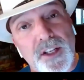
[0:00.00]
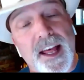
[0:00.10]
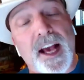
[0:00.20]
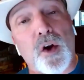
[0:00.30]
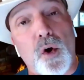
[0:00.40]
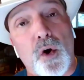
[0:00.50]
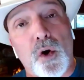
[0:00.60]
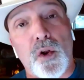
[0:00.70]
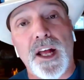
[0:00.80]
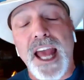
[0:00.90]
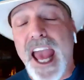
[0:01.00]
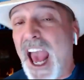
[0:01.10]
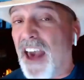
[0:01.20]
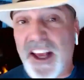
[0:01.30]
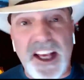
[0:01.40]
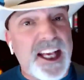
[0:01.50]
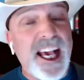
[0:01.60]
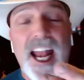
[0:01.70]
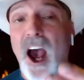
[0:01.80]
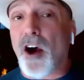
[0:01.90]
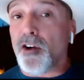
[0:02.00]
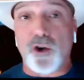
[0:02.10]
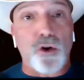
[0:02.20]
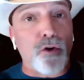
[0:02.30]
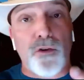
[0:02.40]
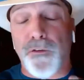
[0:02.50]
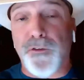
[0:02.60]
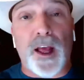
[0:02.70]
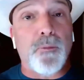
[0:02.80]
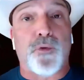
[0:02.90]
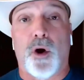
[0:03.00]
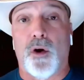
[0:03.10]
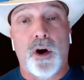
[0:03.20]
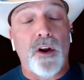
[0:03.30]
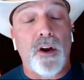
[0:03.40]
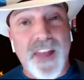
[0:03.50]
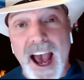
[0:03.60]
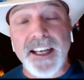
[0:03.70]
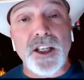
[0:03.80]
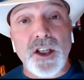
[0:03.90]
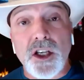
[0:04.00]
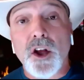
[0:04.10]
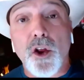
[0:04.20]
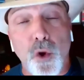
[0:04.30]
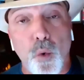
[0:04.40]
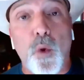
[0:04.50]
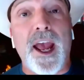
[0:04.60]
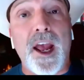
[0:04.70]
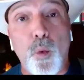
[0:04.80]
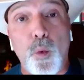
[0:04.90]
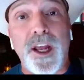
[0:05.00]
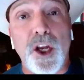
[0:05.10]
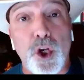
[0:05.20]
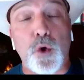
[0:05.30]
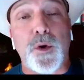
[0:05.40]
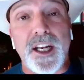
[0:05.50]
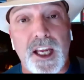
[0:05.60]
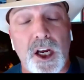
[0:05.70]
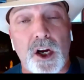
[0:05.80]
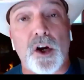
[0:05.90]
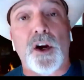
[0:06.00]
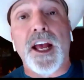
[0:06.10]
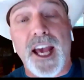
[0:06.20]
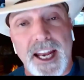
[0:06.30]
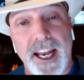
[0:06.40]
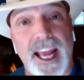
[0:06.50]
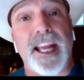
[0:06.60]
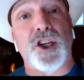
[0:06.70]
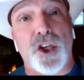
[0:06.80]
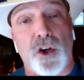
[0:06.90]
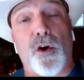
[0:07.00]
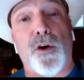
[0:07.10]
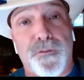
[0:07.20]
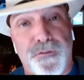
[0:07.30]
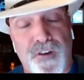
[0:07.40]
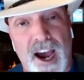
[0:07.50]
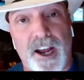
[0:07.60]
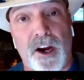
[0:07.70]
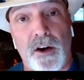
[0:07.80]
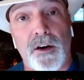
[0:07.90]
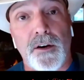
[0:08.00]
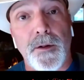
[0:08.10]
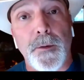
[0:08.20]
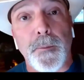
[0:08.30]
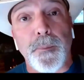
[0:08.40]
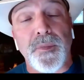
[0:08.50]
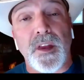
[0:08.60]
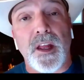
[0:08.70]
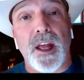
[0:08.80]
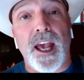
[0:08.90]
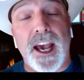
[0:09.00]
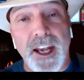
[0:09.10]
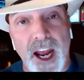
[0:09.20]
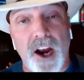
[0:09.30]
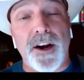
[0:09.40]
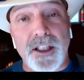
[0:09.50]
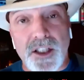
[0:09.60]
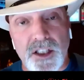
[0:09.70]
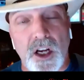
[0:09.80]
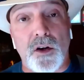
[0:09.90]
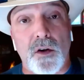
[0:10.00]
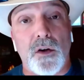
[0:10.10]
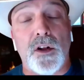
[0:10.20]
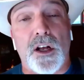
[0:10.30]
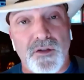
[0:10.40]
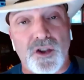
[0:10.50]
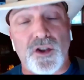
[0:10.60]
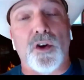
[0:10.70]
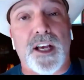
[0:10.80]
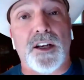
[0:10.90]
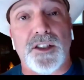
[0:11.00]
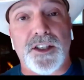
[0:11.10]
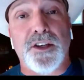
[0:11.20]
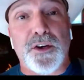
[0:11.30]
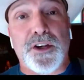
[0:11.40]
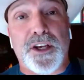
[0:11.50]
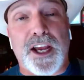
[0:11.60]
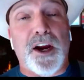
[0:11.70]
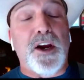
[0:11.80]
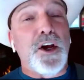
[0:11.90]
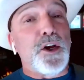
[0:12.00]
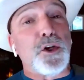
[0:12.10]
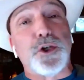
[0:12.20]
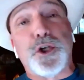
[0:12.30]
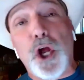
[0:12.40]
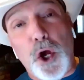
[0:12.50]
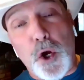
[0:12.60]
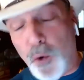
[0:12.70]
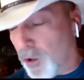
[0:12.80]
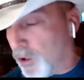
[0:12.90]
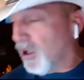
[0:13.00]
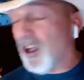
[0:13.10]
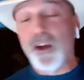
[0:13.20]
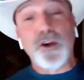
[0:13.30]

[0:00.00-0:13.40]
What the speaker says: that goal, and then get out and turn on the flamethrower. That is the way we do it here at Agent on Fire. And Eric Stunkel of SoCal Senior Care, dude,